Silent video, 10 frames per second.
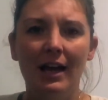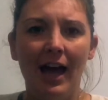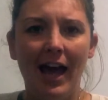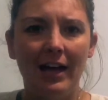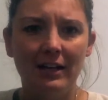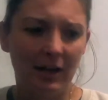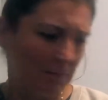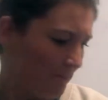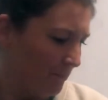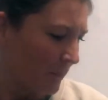
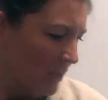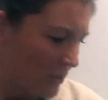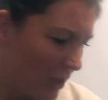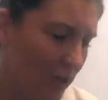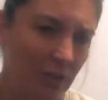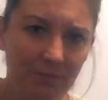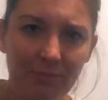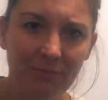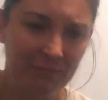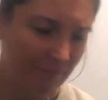And so
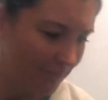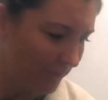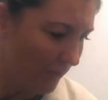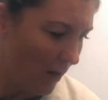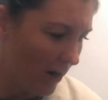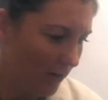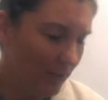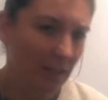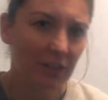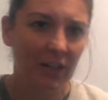
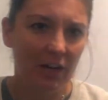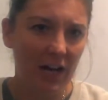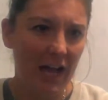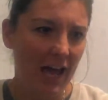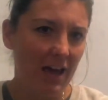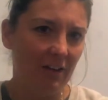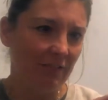here I have